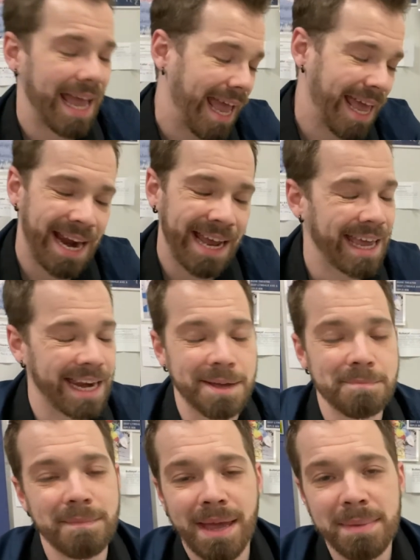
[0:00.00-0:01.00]
And I get it.
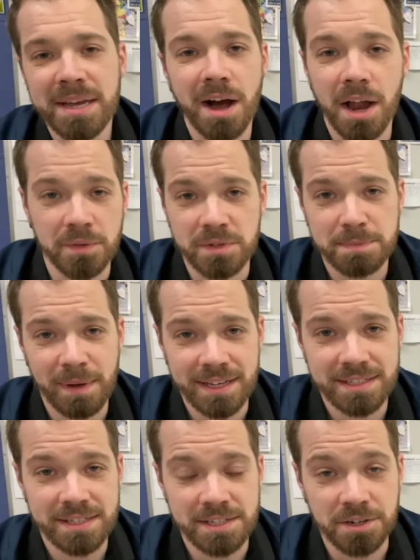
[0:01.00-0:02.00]
Maybe call and response
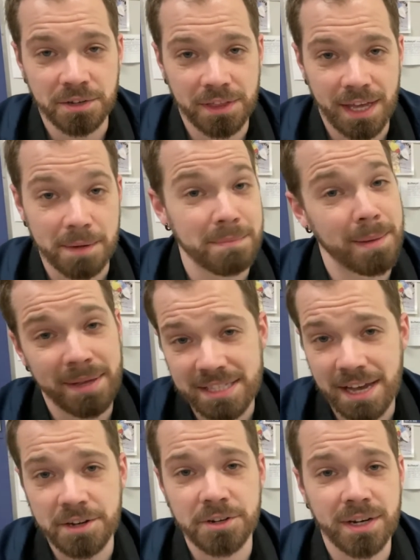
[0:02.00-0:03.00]
isn't your thing. Maybe it's
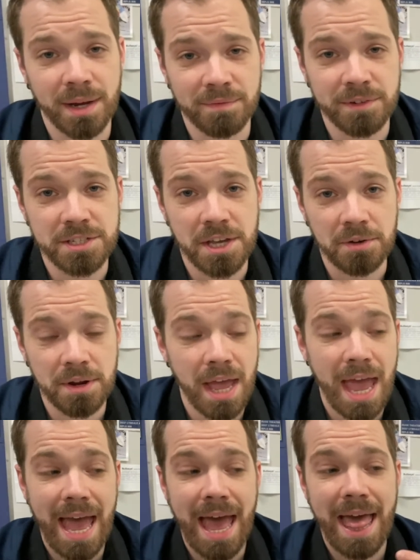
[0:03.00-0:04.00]
out of your comfort zone.
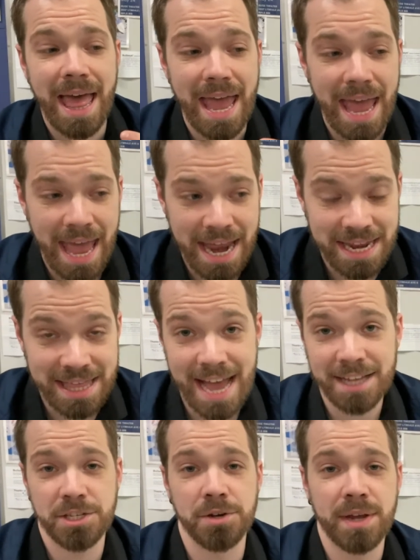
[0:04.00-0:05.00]
And
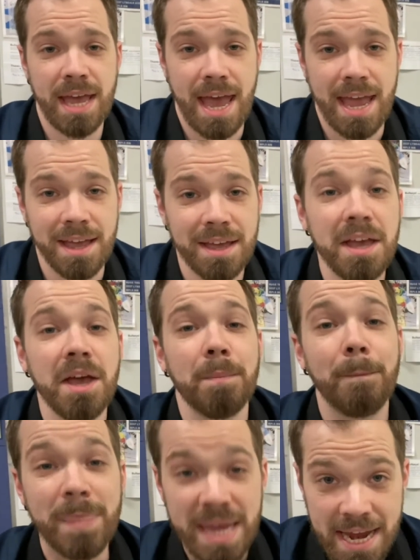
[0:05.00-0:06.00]
that's okay.
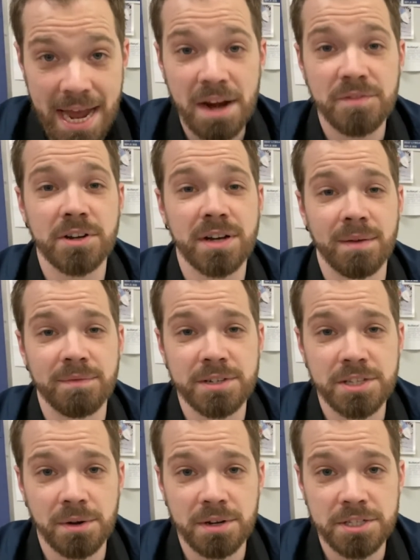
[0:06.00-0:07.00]
Being out of your comfort
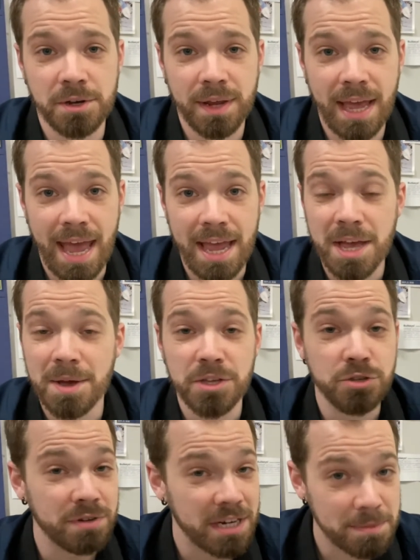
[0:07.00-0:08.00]
zone is okay.
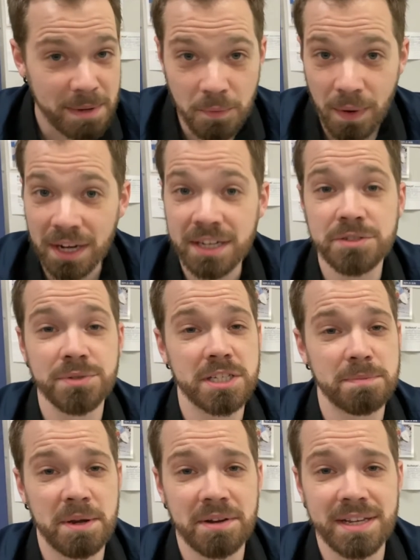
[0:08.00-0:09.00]
You need to be willing to
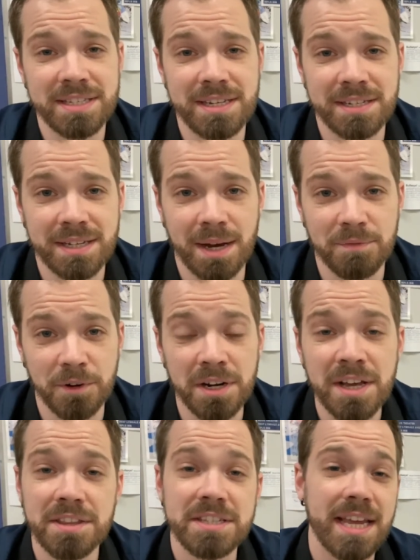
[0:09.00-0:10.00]
experience
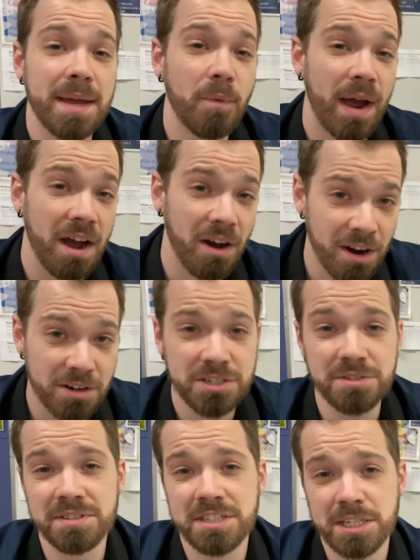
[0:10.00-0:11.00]
discomfort the same way our
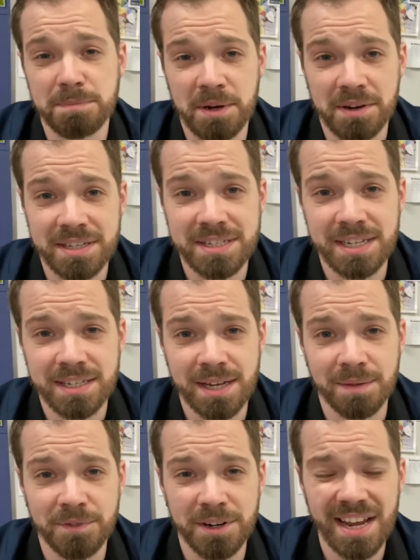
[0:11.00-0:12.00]
students experience
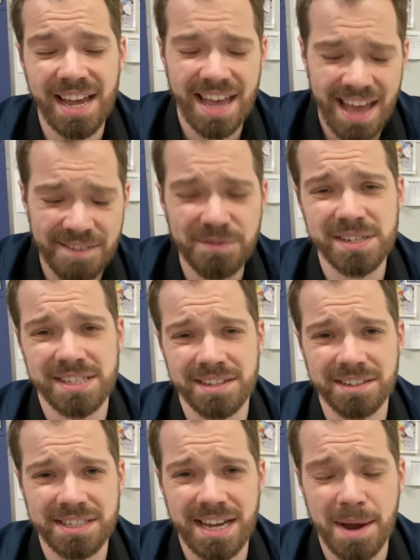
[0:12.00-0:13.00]
discomfort every single
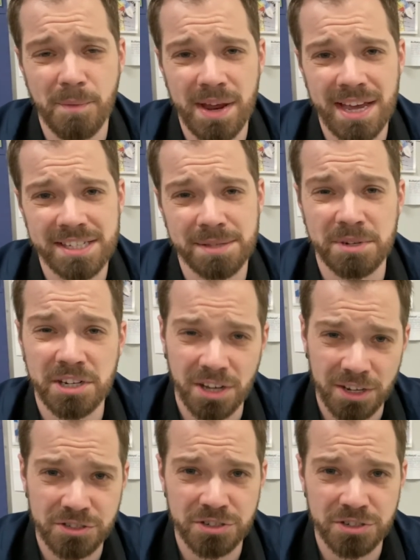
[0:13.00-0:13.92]
time we ask them to culture